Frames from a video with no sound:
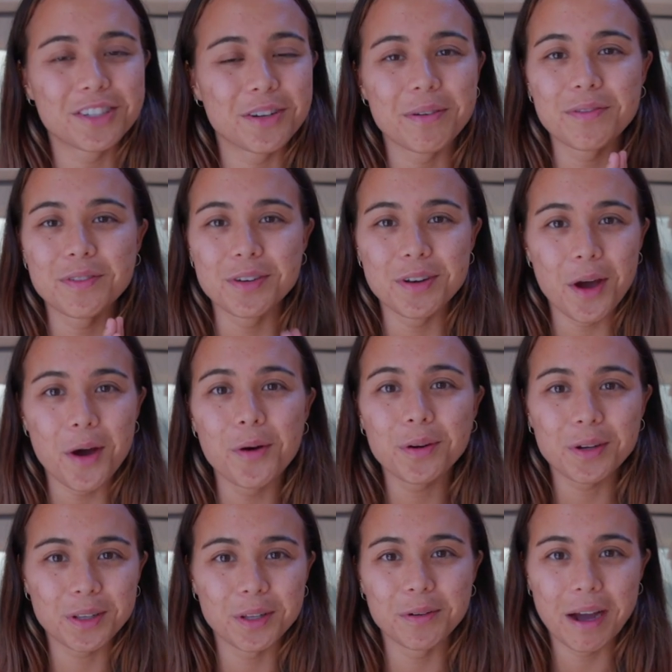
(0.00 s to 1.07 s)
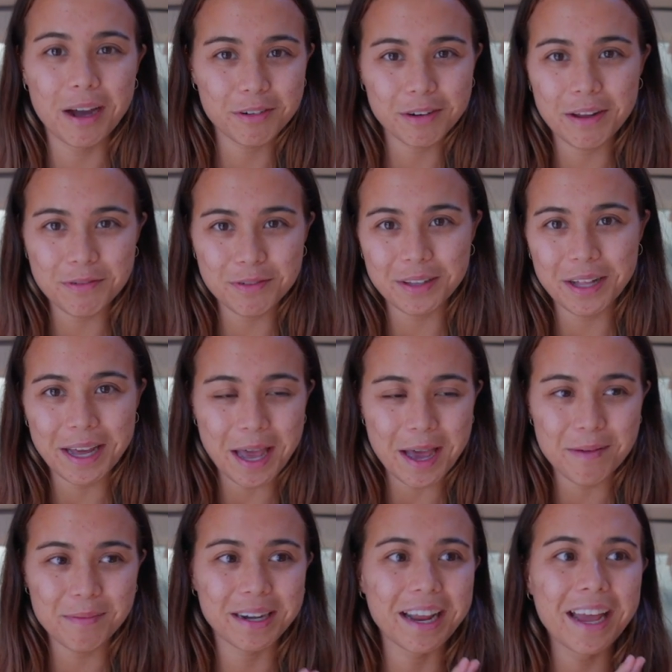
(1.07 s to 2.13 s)
You have no clue how grateful I
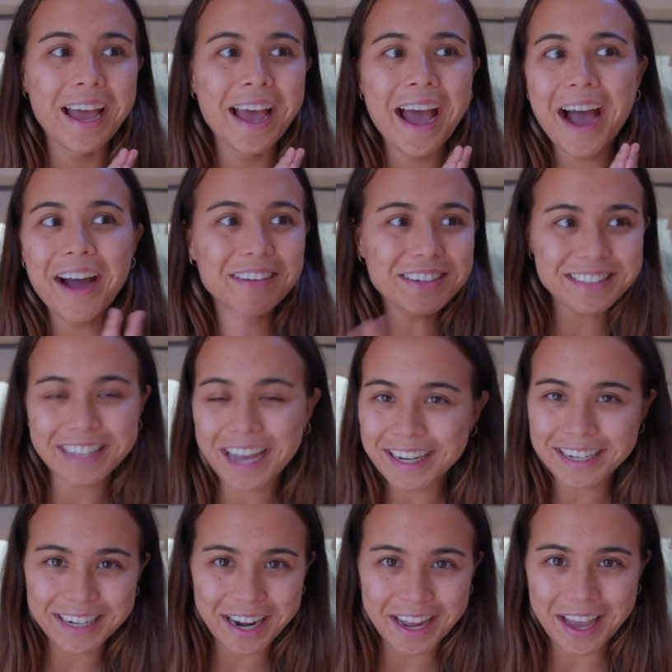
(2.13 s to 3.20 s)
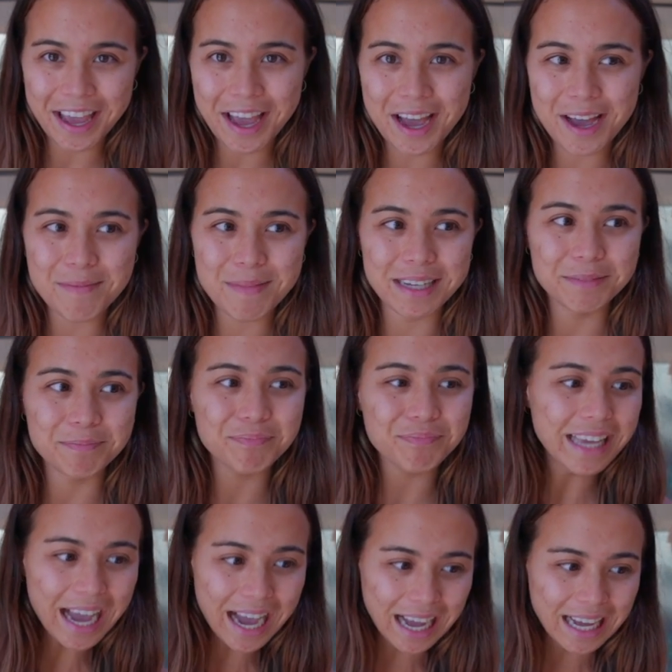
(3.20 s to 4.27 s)
am and how excited I am. And
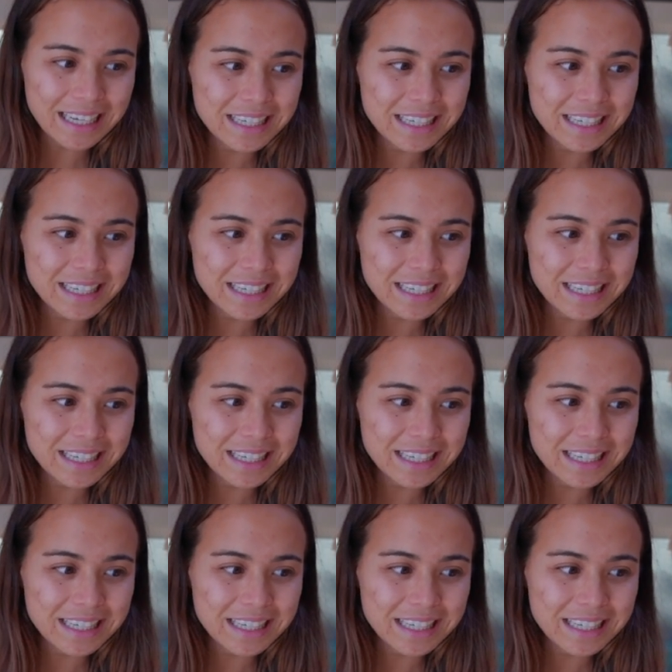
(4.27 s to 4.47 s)
yeah,